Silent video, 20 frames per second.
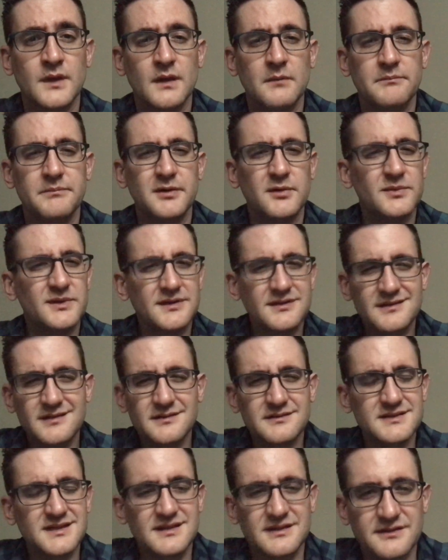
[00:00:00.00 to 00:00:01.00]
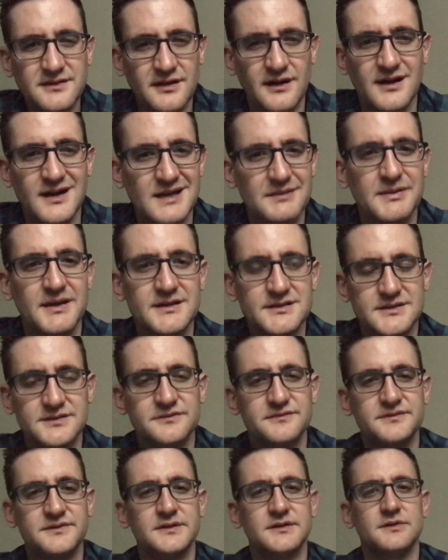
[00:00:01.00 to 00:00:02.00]
But we still need to talk about the
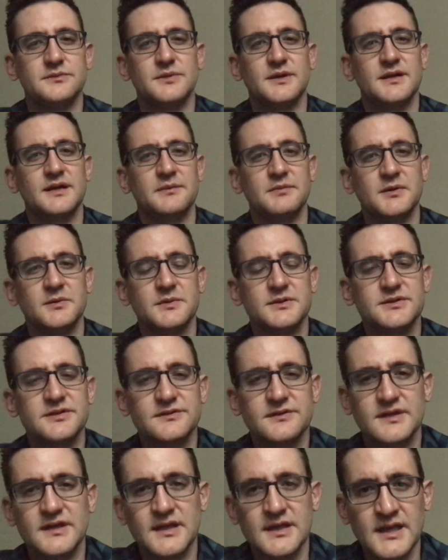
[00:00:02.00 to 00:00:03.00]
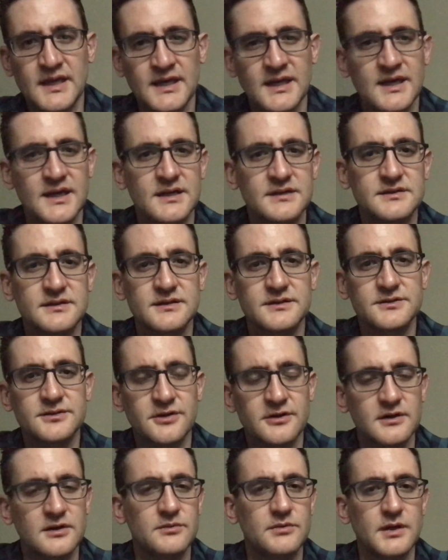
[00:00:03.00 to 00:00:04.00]
fear, right? I mean, we just can't
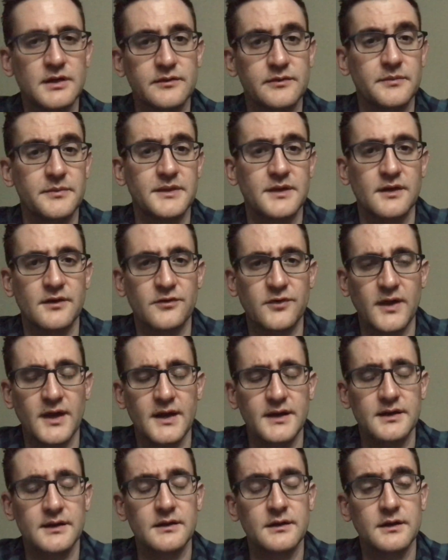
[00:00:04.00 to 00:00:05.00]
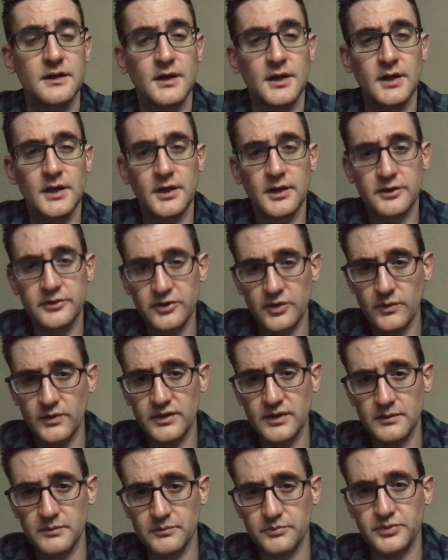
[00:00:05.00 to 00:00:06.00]
turn away from the anxiety, so we
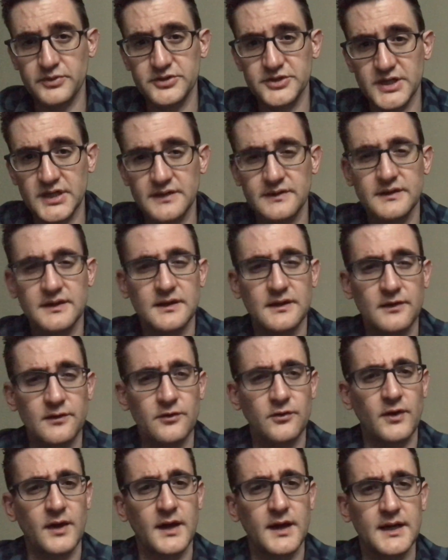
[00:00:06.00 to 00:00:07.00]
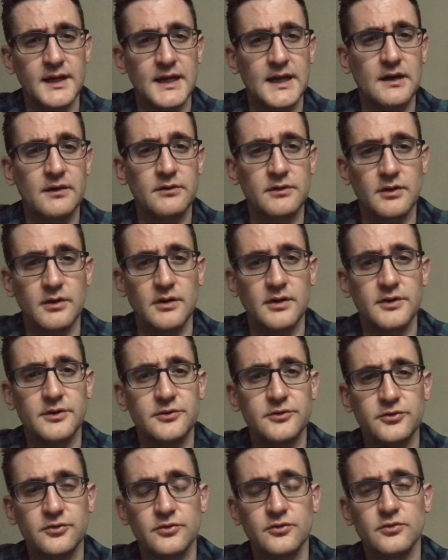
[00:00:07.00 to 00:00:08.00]
project the anxiety out
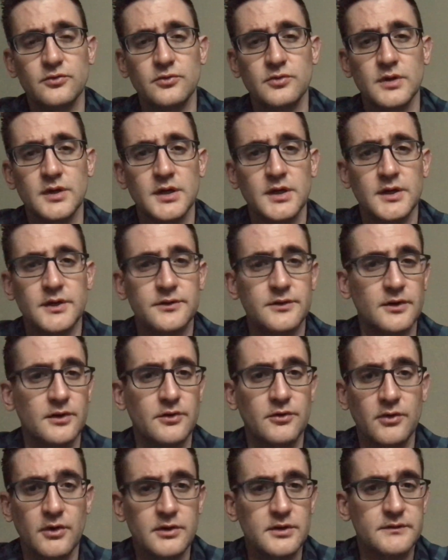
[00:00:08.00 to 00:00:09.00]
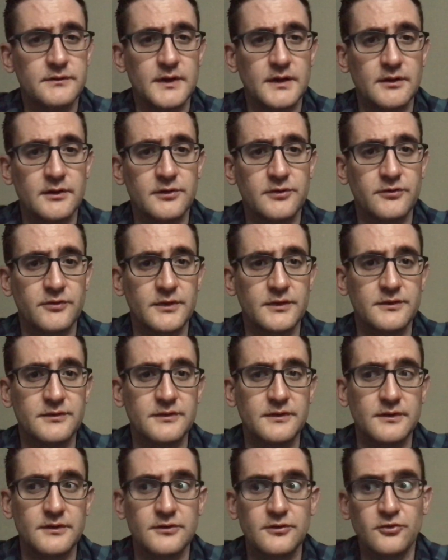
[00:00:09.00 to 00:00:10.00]
onto the coronavirus, for
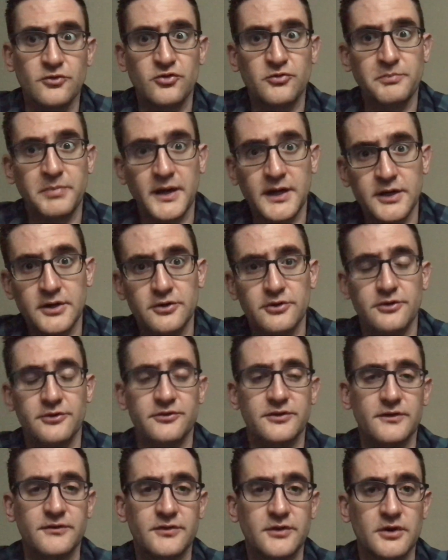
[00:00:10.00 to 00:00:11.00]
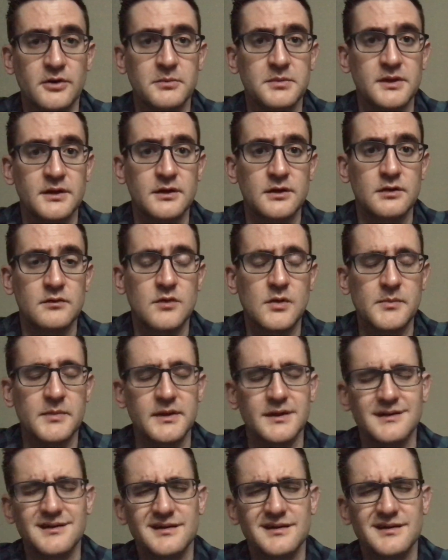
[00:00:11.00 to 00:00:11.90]
instance, or spiders if you're a millennial woman.